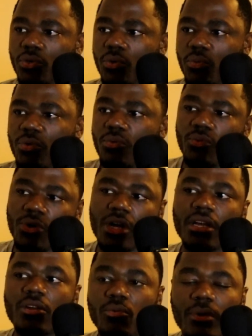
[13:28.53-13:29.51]
we're
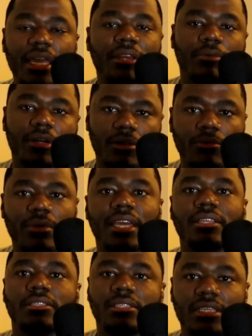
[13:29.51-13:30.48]
gonna
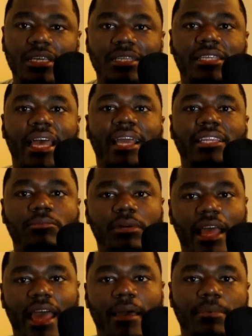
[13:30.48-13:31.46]
wait and see exactly what
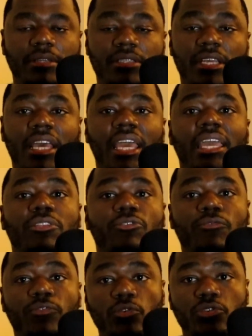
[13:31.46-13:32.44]
happens in the
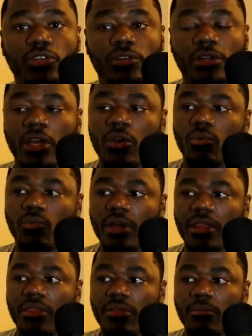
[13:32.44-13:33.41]
future
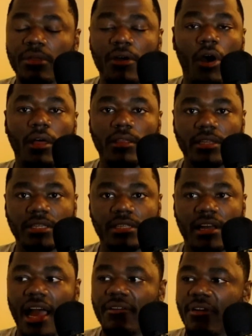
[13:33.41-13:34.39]
with all of this
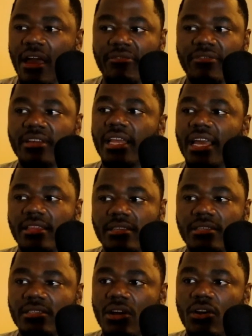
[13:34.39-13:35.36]
stuff. I feel like this
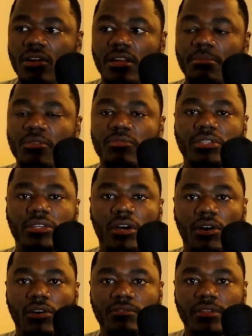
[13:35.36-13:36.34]
is all gonna be
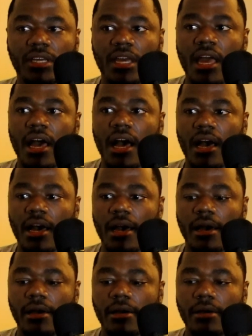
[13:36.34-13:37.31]
resolved.
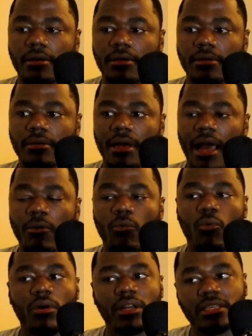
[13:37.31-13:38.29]
I
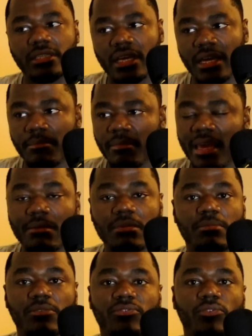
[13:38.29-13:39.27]
want to say maybe
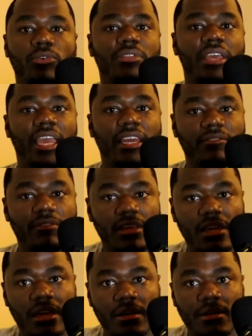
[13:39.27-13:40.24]
before the end of the
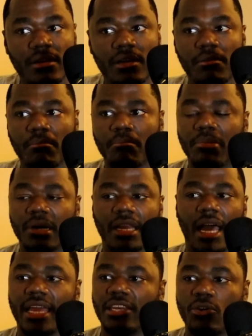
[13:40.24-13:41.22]
year, but
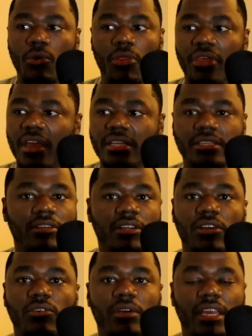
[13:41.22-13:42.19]
I don't think it's gonna
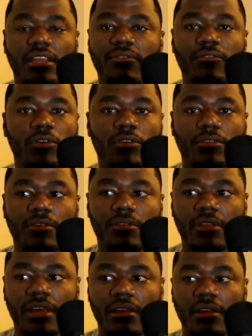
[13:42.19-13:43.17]
go any further
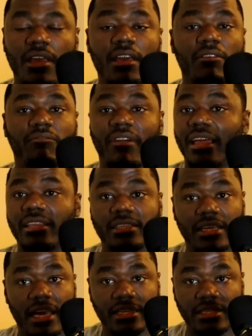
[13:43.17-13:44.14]
than
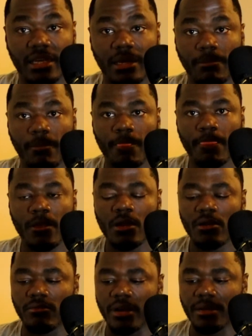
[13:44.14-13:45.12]
Valentine's Day.
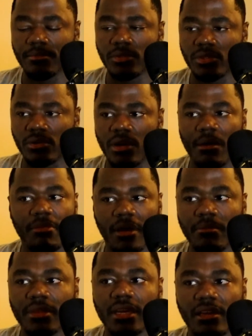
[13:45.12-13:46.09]
Right? So I'm
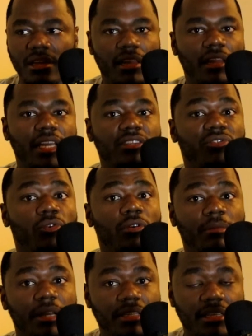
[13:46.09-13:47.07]
thinking in the next 4
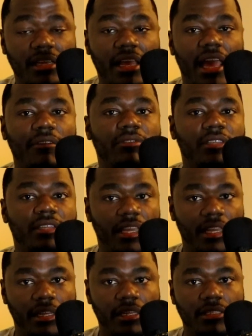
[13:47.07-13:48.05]
months they're gonna have this
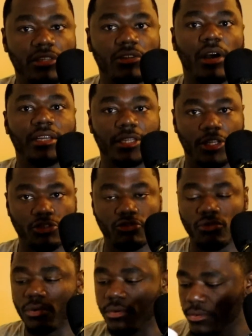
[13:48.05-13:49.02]
thing, under
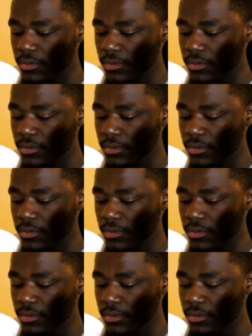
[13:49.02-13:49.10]
control.